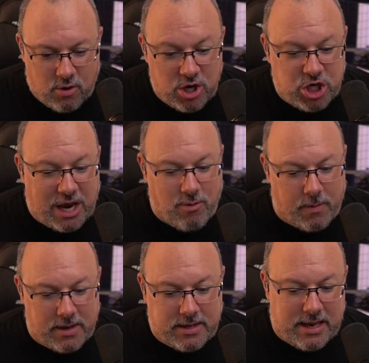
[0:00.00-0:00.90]
Chris J.
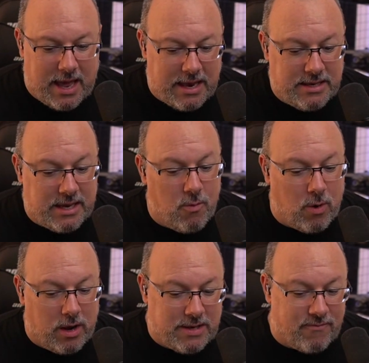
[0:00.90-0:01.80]
Roberts and
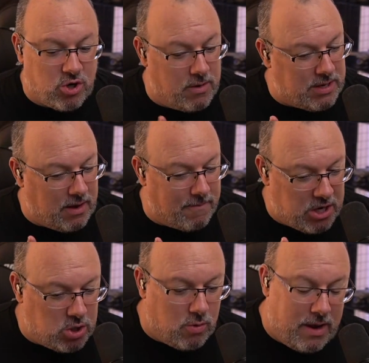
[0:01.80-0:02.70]
107 Drones, I think I
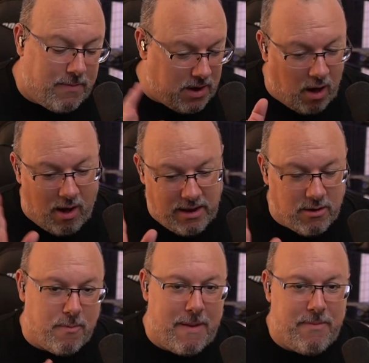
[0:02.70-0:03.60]
mentioned you already, but hi,
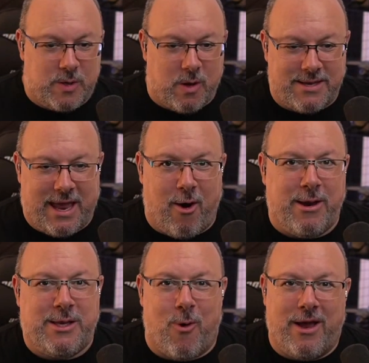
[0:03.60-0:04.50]
you remember, so I'll say
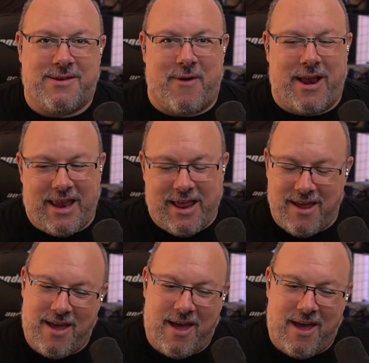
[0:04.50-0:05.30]
hi twice, frankly.